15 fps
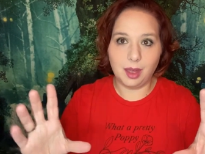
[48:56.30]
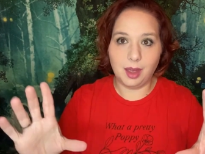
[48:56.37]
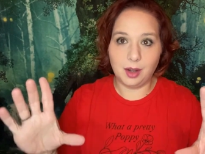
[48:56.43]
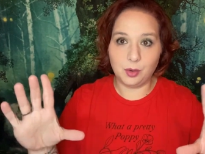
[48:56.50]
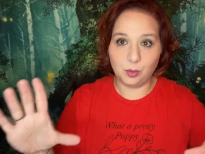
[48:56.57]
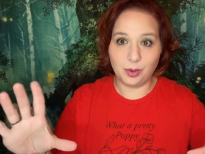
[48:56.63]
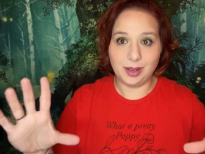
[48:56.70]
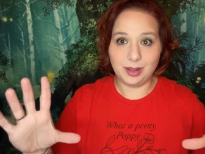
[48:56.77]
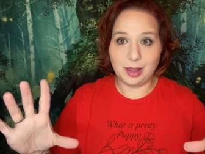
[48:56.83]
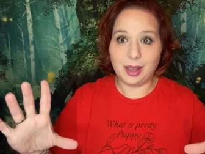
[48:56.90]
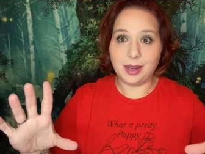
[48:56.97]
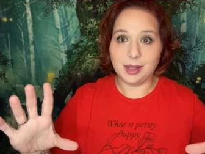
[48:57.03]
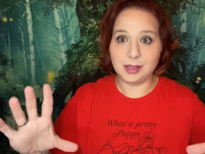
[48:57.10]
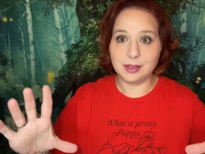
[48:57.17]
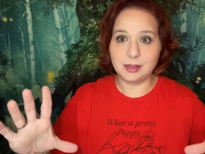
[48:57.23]
and a ring
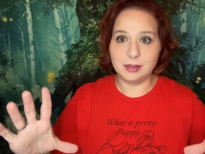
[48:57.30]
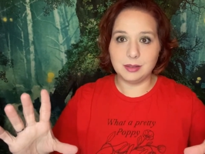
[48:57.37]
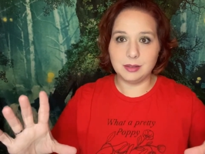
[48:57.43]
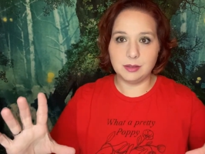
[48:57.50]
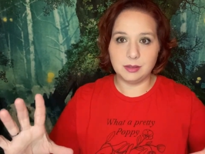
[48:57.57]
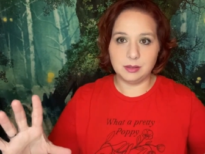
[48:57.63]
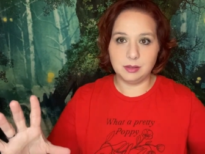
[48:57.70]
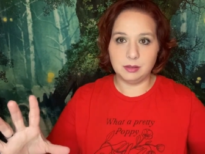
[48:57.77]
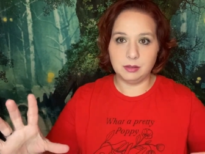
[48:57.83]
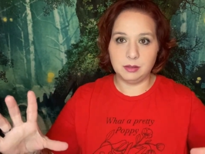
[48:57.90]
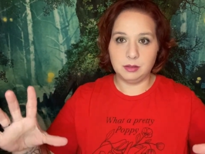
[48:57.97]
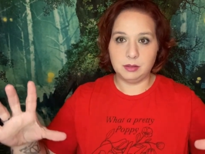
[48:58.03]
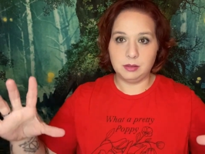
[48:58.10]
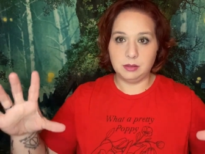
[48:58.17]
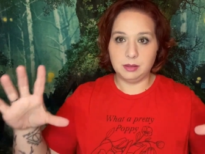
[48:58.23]
light
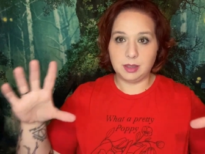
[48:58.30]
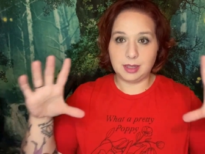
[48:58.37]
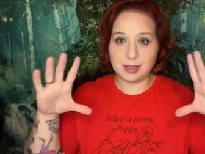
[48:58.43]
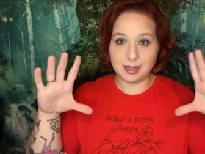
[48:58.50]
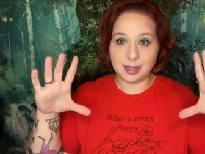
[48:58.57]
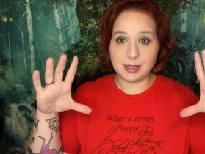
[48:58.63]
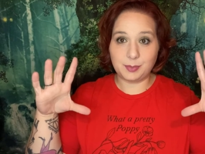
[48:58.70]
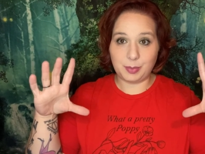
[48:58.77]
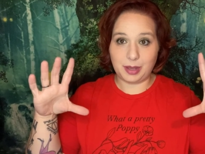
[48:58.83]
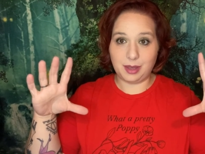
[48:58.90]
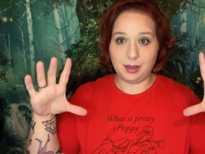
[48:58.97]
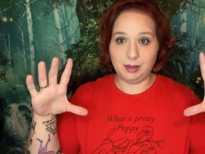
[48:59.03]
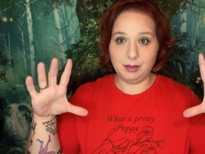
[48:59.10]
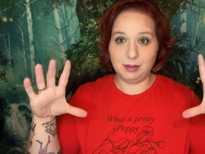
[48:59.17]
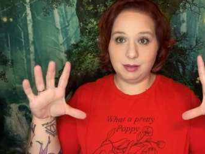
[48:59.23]
that's this
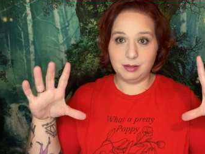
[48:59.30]
big